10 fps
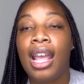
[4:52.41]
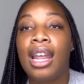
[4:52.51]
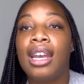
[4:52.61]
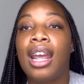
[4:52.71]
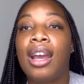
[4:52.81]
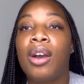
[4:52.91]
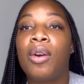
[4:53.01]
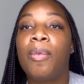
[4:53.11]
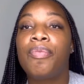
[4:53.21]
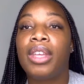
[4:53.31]

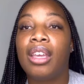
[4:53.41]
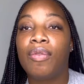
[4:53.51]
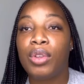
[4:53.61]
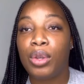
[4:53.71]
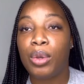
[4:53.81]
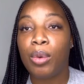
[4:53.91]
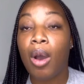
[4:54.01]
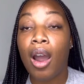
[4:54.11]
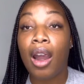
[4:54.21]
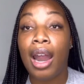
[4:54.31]
Now, if you
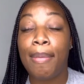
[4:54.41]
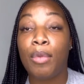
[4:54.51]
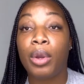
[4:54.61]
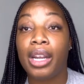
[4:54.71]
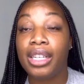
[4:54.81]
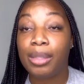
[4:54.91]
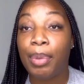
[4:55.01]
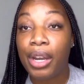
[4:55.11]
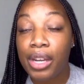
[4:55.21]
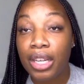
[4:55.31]
are a more
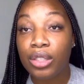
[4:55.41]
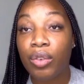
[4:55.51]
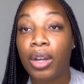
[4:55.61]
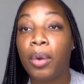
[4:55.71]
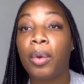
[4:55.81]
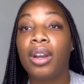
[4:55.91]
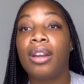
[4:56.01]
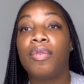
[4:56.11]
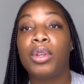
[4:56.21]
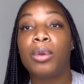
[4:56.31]
experienced runner, or
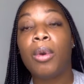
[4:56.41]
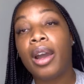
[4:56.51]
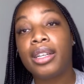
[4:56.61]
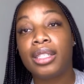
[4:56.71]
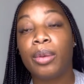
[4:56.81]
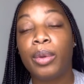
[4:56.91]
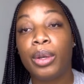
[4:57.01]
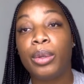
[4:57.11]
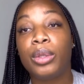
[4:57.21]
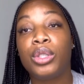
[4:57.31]
if you are someone
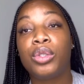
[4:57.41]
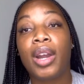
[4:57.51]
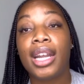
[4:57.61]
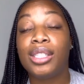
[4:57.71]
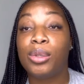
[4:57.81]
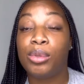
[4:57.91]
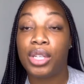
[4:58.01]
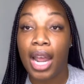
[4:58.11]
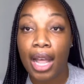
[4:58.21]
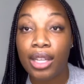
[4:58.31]
who is trying to
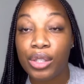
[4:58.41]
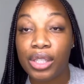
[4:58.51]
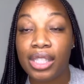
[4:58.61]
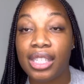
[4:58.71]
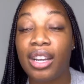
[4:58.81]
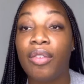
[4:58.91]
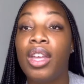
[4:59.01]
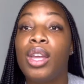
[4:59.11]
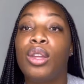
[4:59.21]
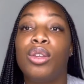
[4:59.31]
challenge yourself,
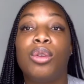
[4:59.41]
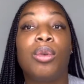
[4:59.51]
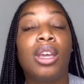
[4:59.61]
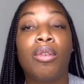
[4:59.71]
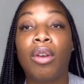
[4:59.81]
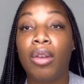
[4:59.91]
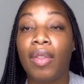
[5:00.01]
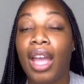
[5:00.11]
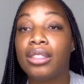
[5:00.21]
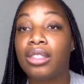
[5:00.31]
you can run on
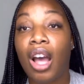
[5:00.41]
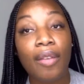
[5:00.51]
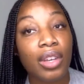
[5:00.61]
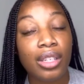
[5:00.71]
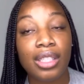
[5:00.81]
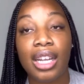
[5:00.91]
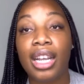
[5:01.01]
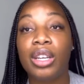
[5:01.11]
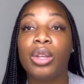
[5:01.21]
that softer sand.